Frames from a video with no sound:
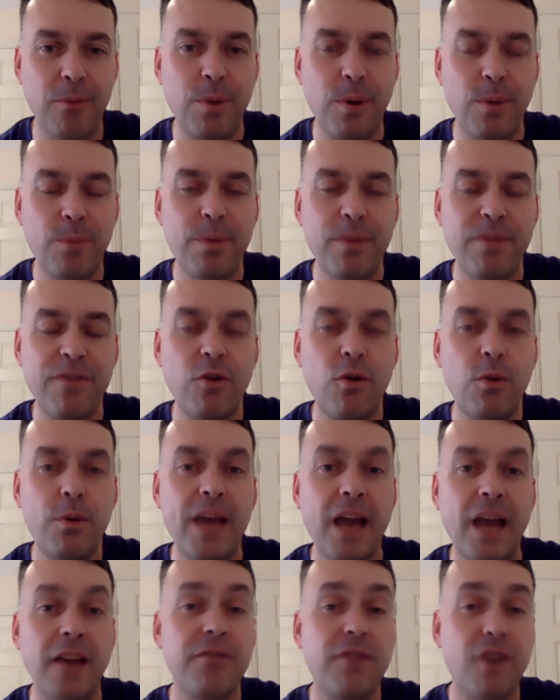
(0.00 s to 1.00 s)
But before we
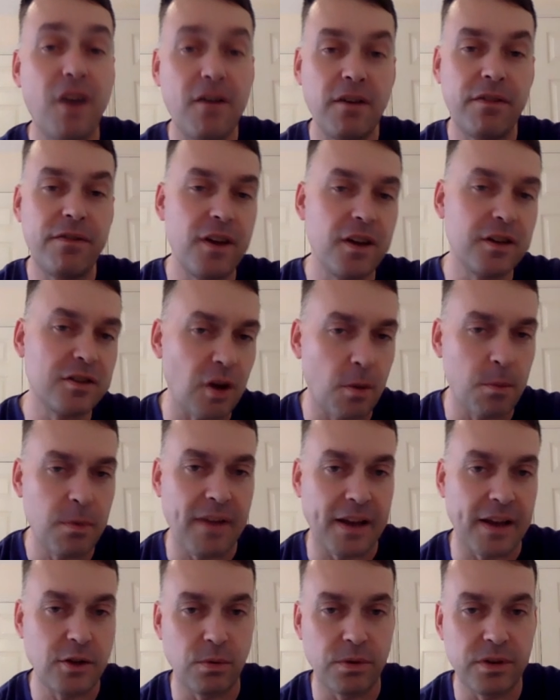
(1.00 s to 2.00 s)
go any further, first time
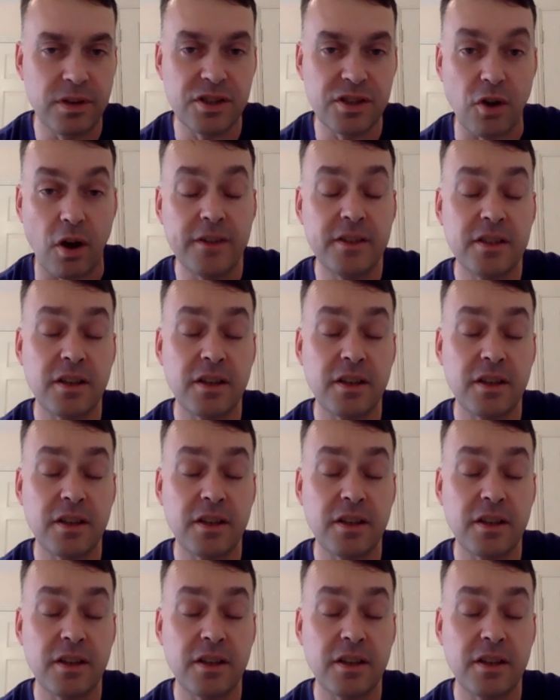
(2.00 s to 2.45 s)
we've had you on the site.